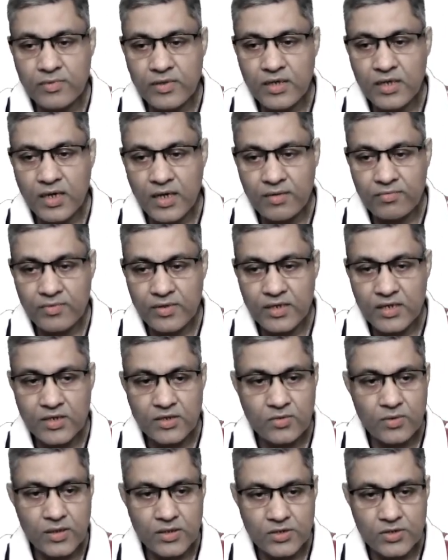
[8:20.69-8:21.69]
we
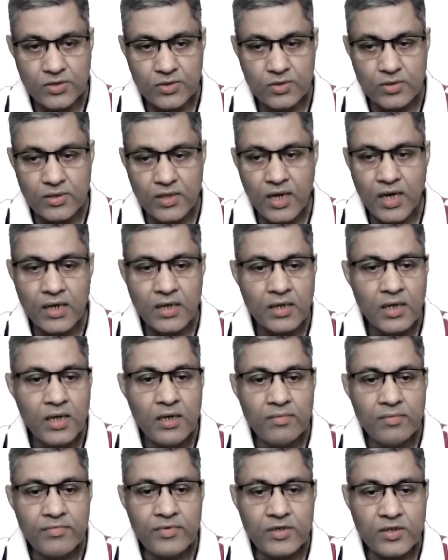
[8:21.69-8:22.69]
need to ensure that
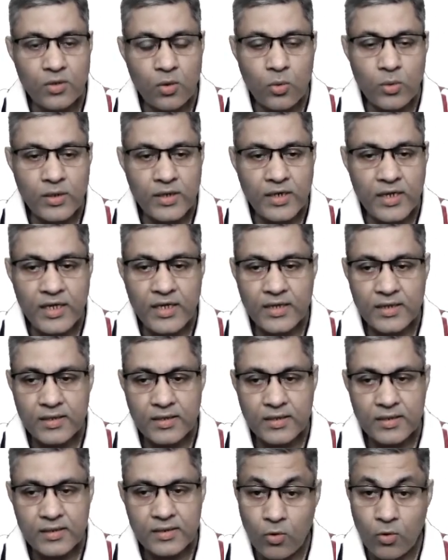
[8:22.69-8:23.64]
we don't take